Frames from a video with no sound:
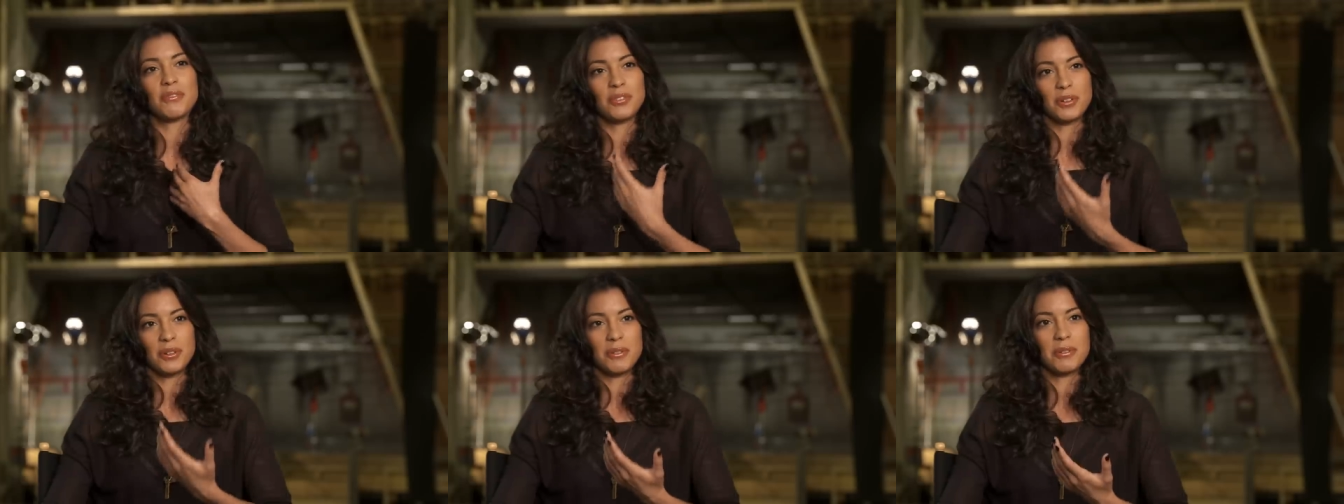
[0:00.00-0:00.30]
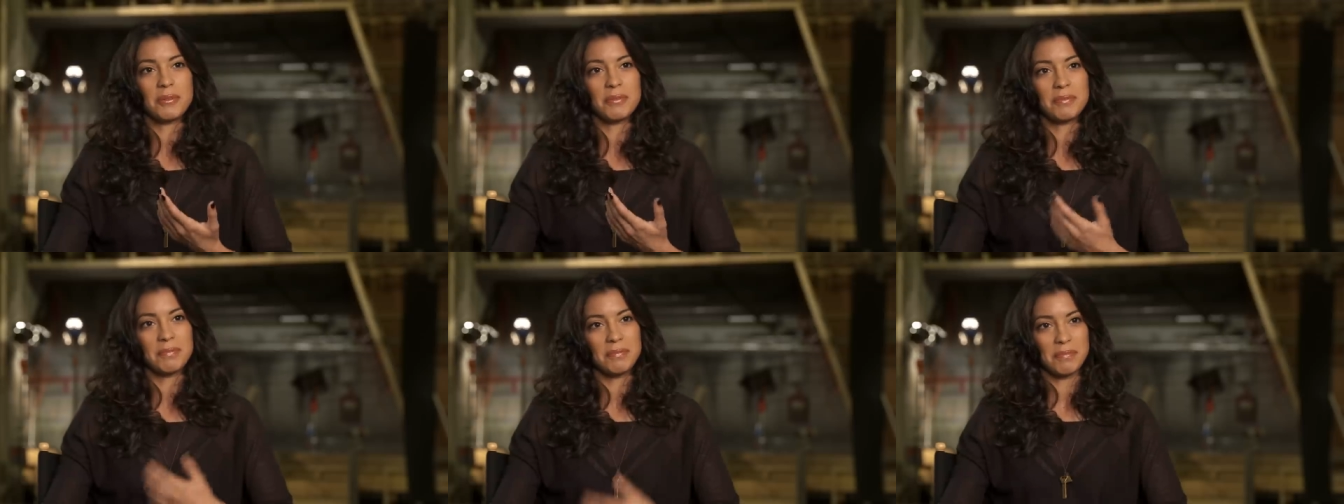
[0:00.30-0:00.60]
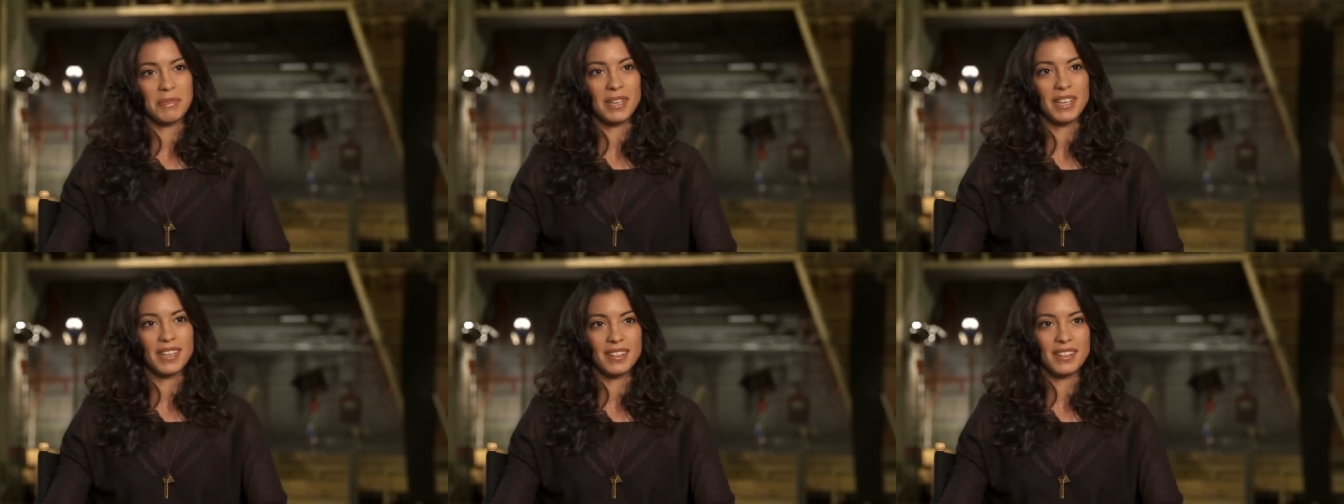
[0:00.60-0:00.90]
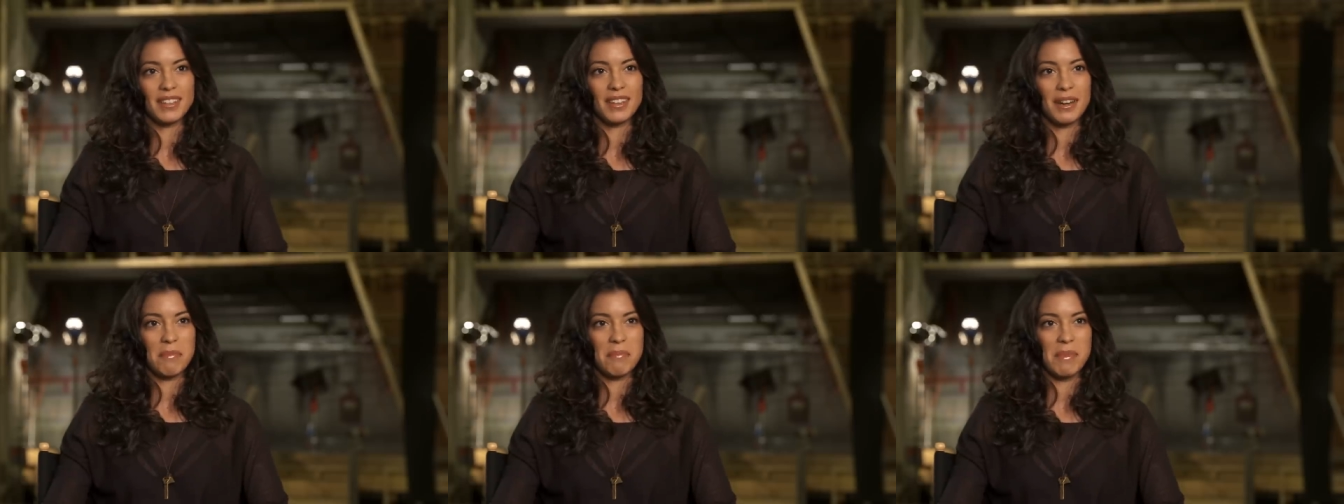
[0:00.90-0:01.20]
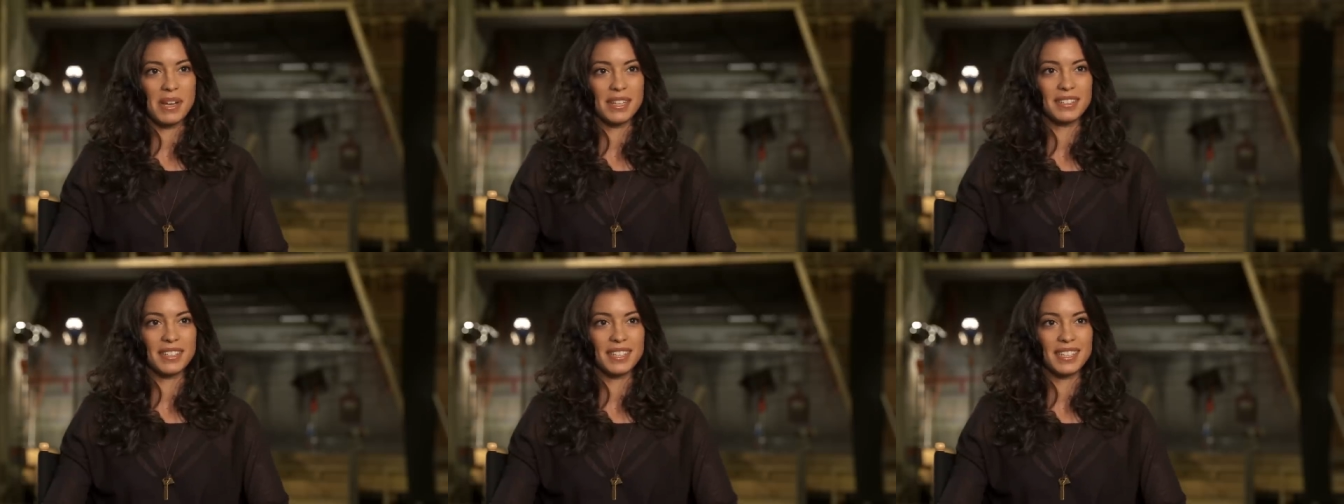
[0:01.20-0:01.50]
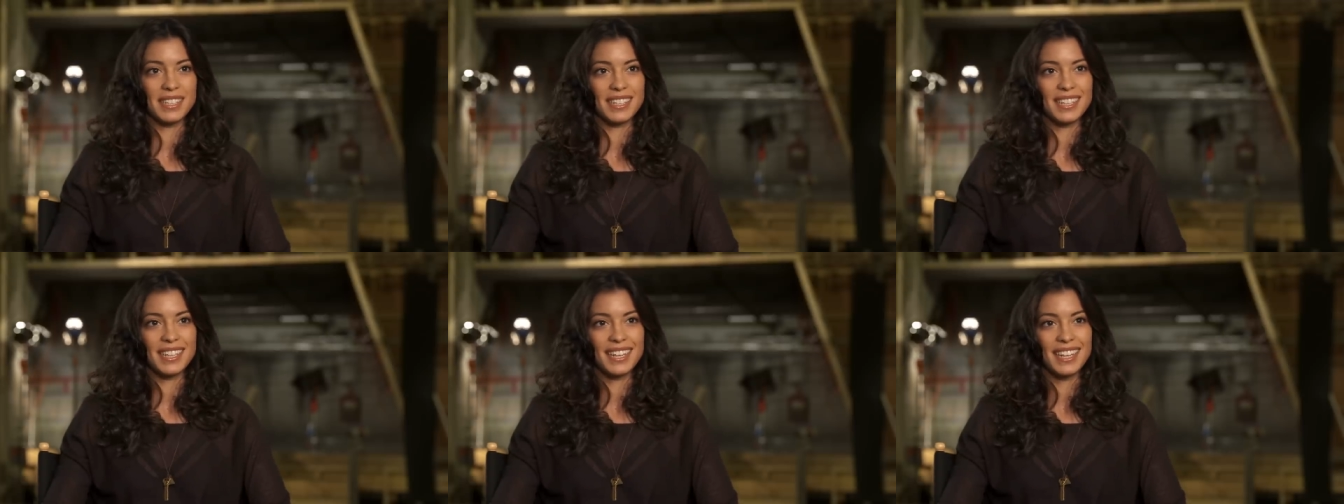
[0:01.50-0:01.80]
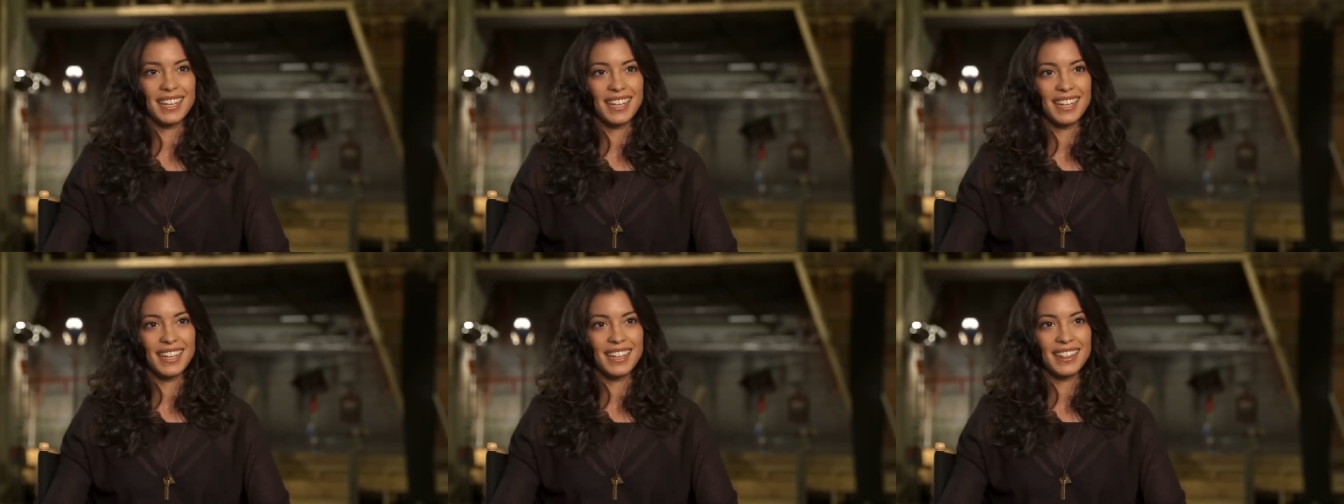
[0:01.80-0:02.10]
for me, that I'm Mexican,
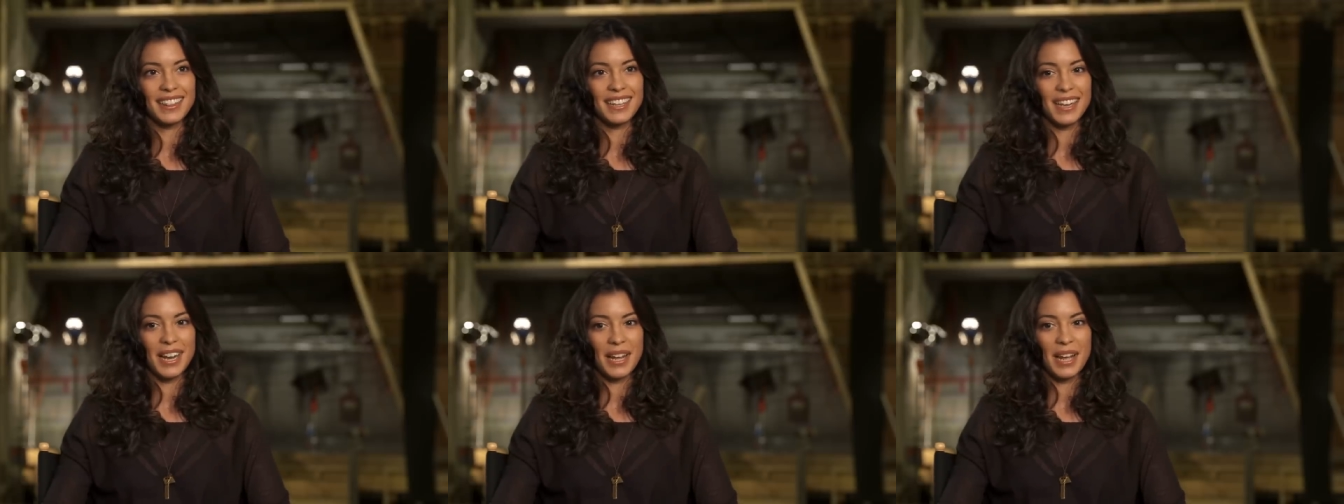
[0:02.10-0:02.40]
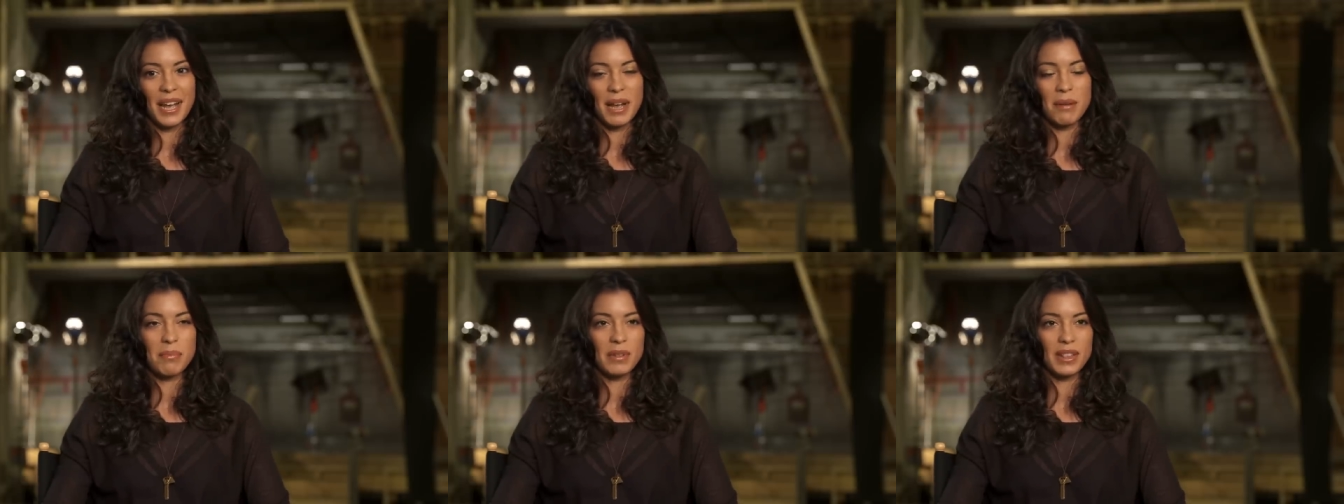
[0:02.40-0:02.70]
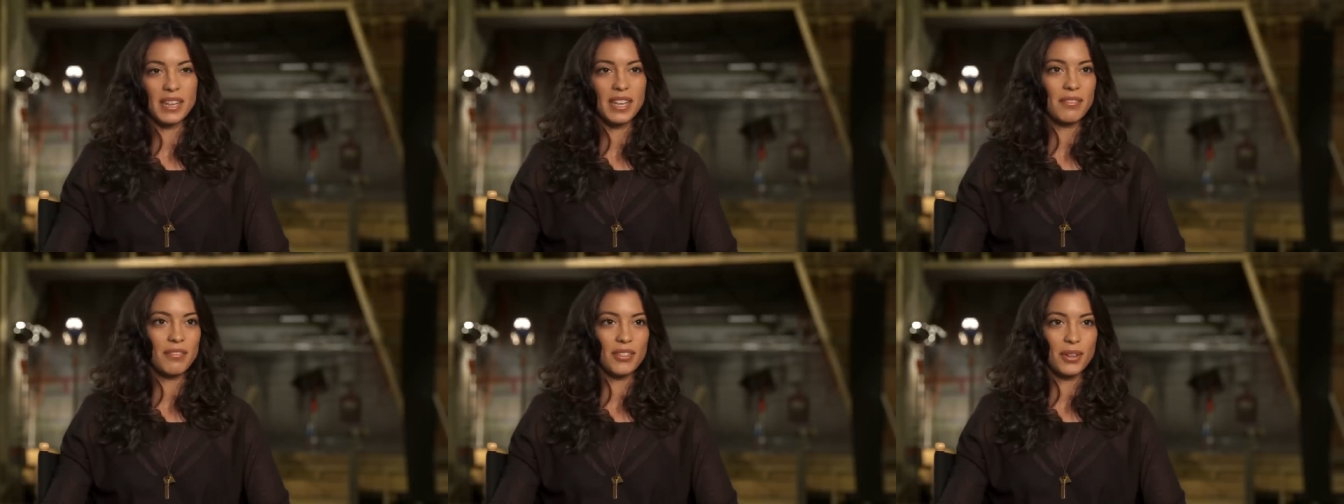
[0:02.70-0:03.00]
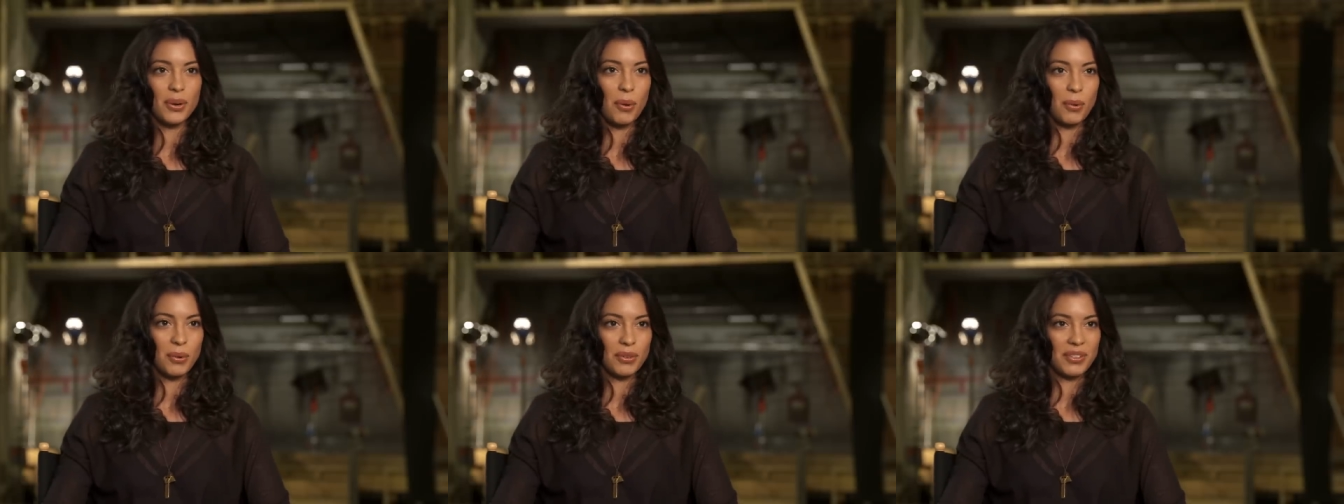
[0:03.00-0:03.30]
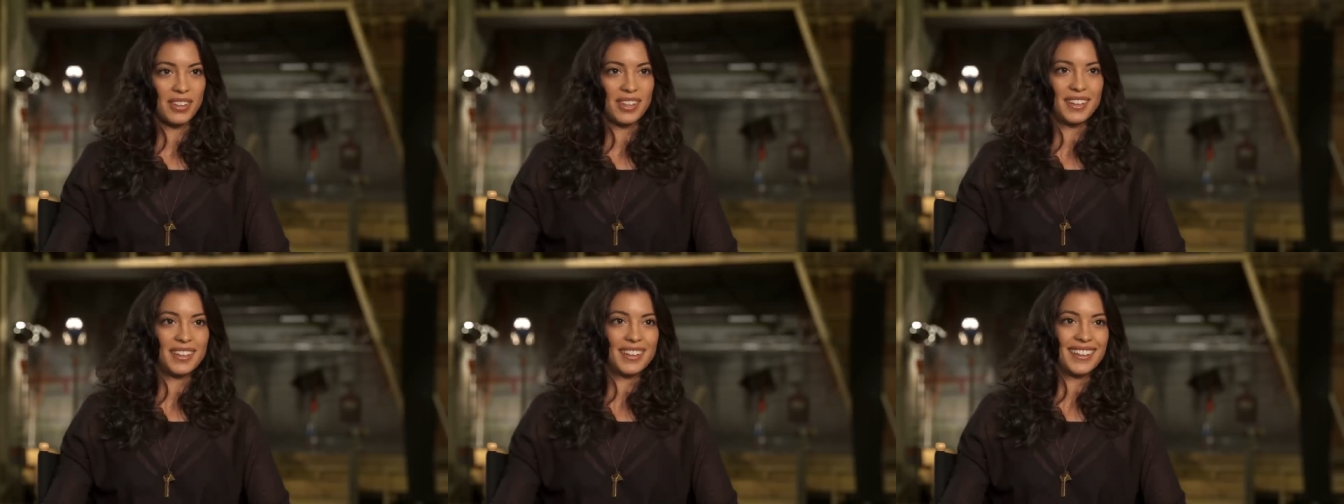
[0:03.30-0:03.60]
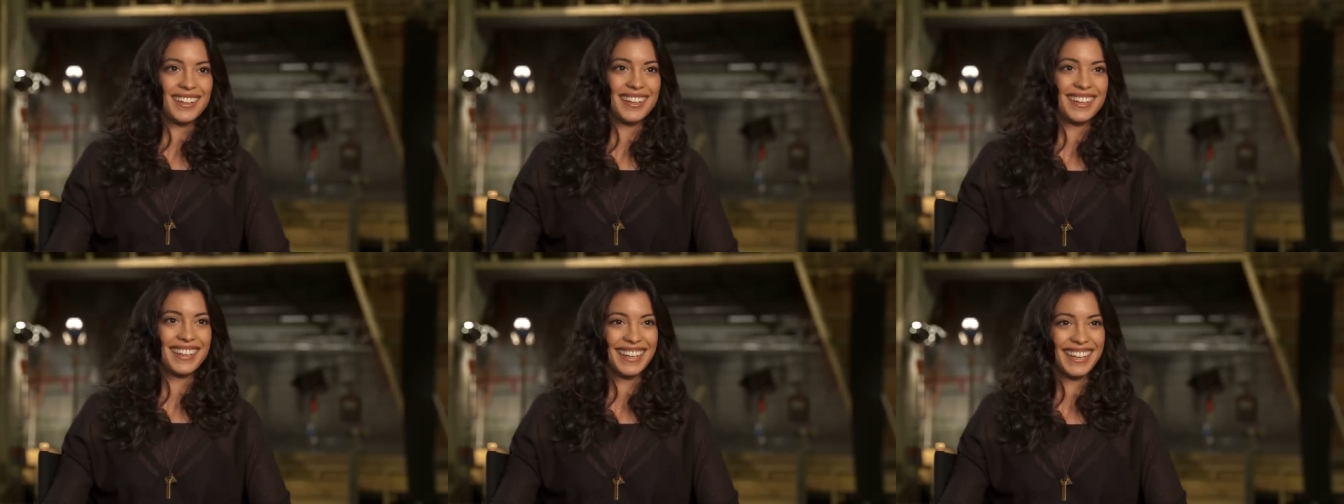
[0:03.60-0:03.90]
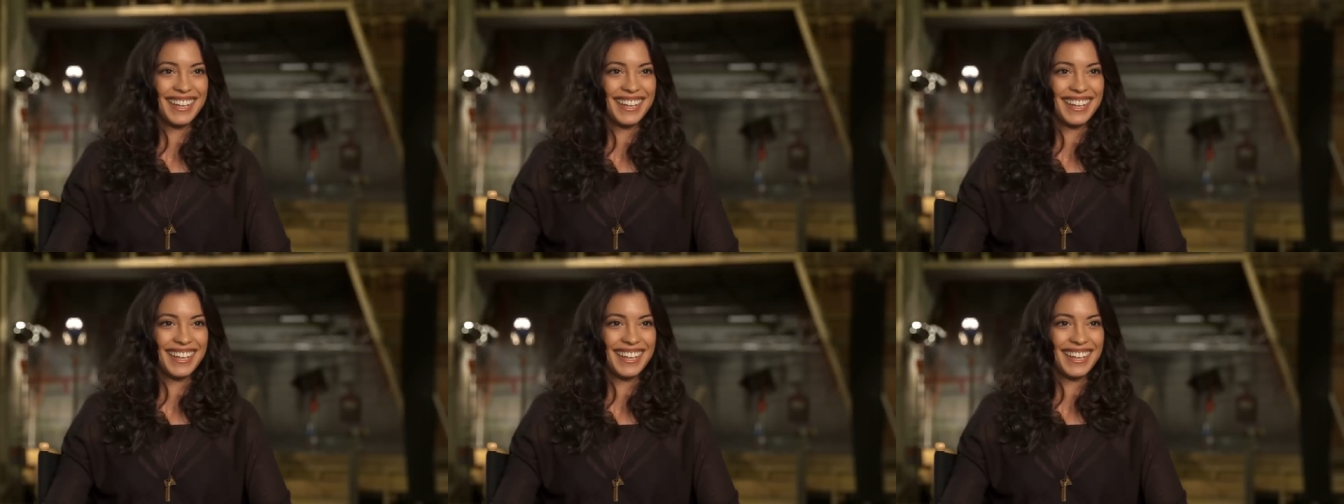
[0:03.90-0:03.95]
that I believe the whole thing.